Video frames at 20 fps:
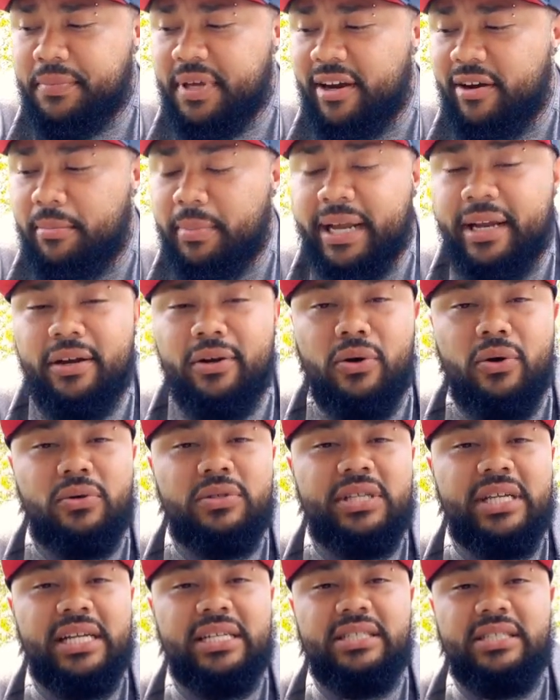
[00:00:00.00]
Everybody
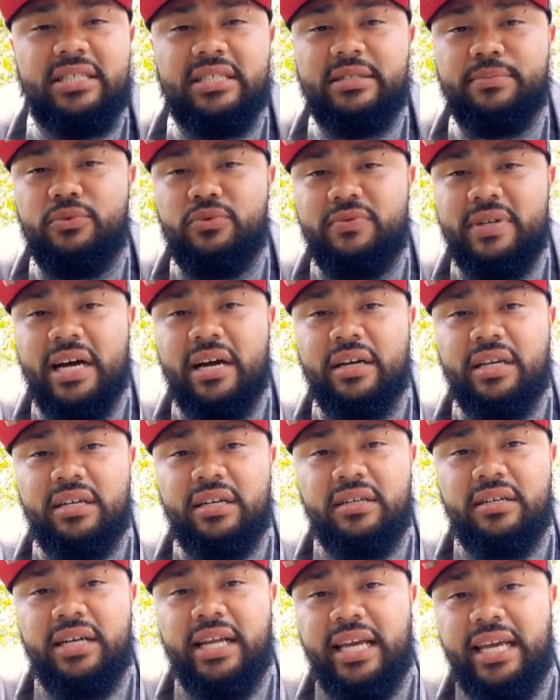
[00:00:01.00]
knows that I just moved out
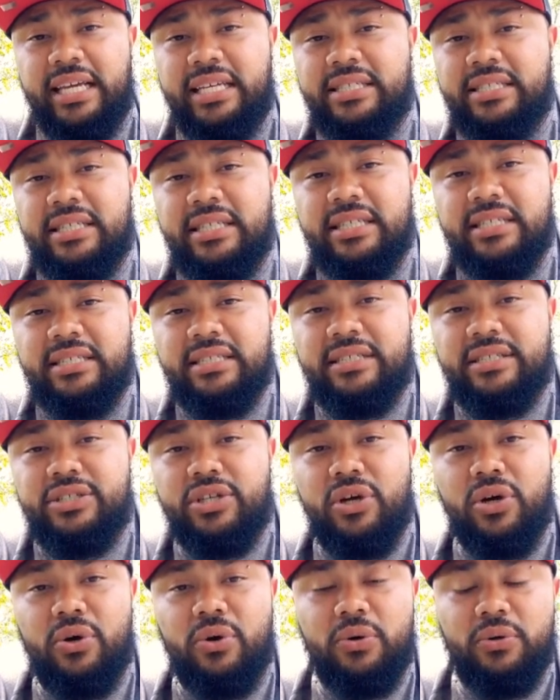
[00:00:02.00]
here in Hastings.
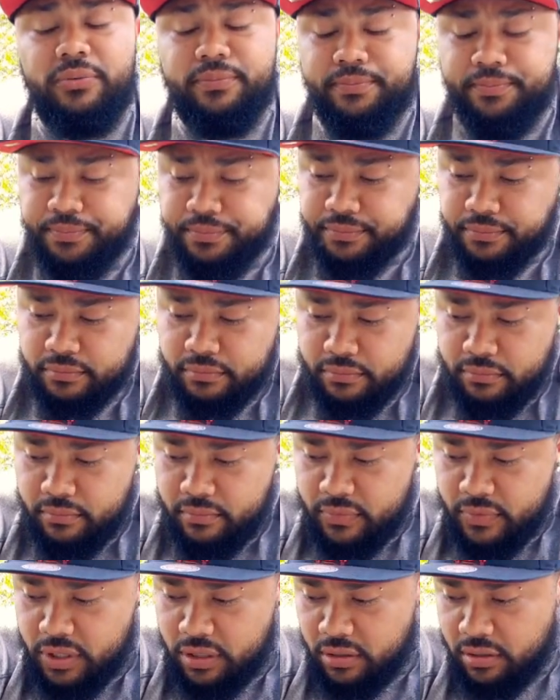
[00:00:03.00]
So
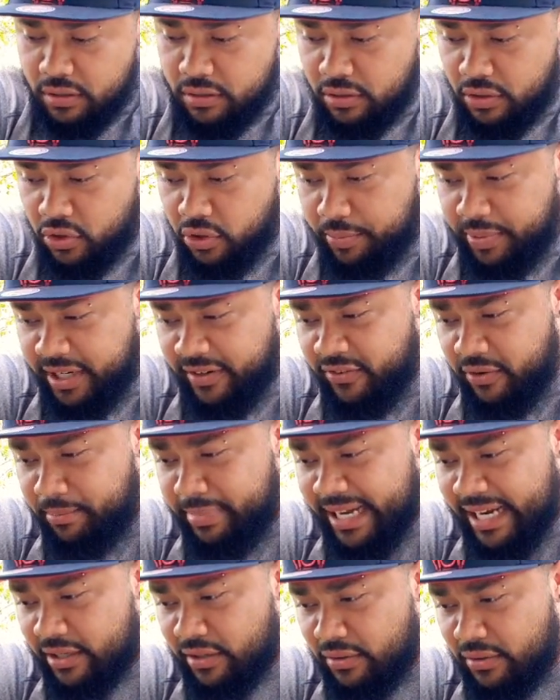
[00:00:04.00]
a little bit of a
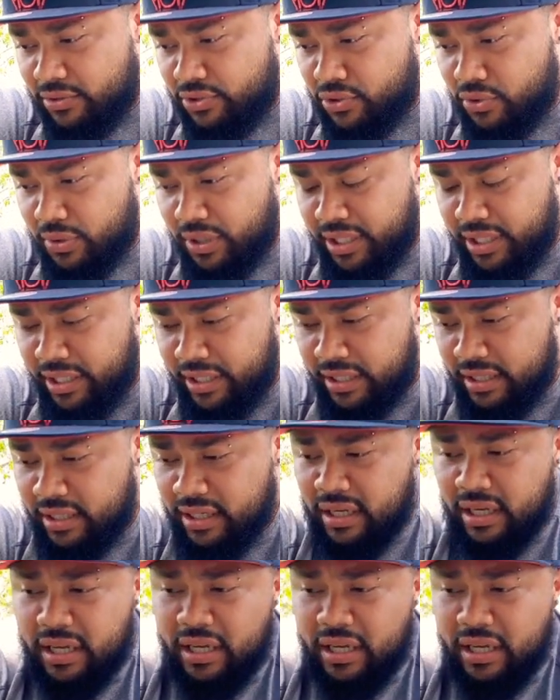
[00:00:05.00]
background story here.